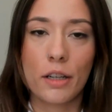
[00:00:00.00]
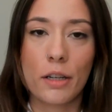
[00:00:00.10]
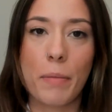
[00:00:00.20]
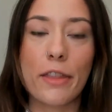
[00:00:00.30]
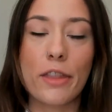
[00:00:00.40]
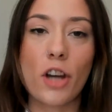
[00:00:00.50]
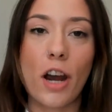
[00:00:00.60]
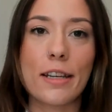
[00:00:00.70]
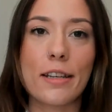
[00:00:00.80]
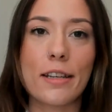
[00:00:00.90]
the
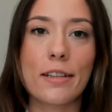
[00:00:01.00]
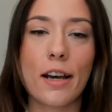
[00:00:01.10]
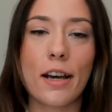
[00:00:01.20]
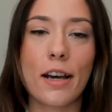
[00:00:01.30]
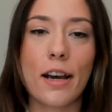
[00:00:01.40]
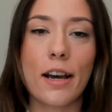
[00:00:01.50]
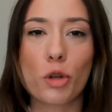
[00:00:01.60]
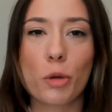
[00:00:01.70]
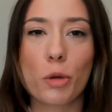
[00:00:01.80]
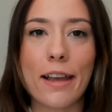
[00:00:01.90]
Chinese central
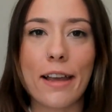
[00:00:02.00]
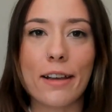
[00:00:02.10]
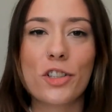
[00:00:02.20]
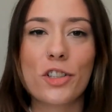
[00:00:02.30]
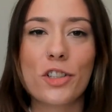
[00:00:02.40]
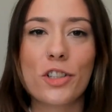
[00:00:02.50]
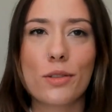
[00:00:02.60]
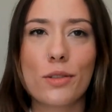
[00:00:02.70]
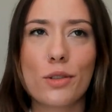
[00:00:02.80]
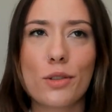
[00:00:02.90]
banks, which
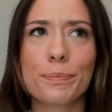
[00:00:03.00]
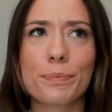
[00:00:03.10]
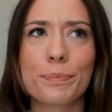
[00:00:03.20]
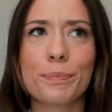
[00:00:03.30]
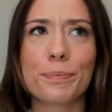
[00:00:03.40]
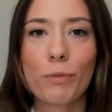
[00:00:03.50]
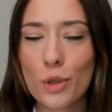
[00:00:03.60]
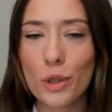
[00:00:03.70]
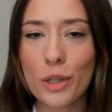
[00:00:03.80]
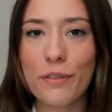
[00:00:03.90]
is
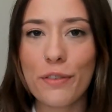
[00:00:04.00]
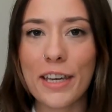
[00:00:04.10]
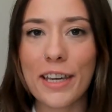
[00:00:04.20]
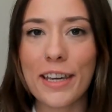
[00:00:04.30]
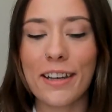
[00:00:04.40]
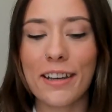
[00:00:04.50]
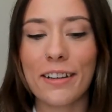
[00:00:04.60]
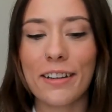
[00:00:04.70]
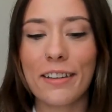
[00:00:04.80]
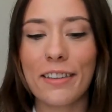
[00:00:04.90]
sort of the
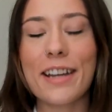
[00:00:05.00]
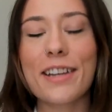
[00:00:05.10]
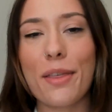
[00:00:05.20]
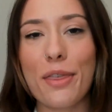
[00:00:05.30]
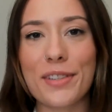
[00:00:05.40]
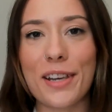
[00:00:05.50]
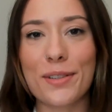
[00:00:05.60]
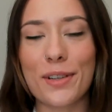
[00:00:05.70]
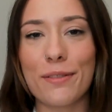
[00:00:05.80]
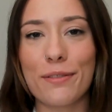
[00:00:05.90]

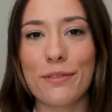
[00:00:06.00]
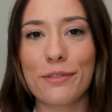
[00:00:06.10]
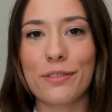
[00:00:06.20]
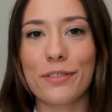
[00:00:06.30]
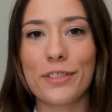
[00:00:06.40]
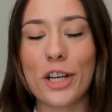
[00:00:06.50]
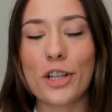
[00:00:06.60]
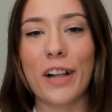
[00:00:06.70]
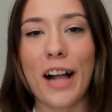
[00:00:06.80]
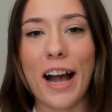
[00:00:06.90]
antithesis of
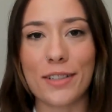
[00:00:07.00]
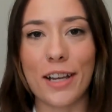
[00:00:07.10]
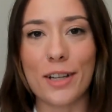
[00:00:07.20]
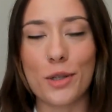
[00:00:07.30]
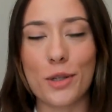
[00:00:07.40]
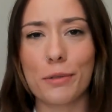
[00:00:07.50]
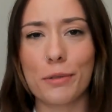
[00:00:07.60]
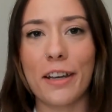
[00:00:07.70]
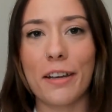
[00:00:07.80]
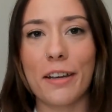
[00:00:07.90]
digital assets you could
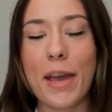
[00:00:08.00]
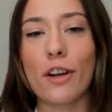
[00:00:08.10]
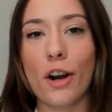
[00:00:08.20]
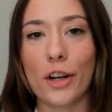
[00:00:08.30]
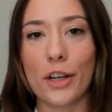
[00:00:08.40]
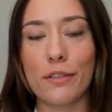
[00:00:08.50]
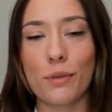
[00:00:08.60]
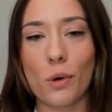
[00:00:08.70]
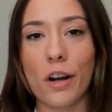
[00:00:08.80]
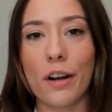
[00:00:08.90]
really make an argue
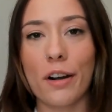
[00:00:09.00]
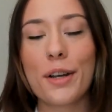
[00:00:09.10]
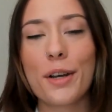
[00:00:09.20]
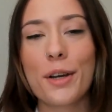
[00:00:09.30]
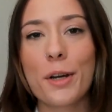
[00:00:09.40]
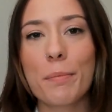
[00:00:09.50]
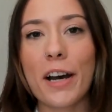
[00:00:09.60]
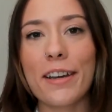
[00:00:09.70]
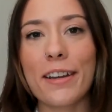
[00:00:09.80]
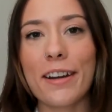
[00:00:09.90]
for.
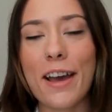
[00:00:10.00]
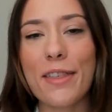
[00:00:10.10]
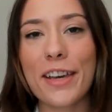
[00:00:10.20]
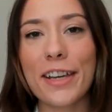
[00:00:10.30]
But I think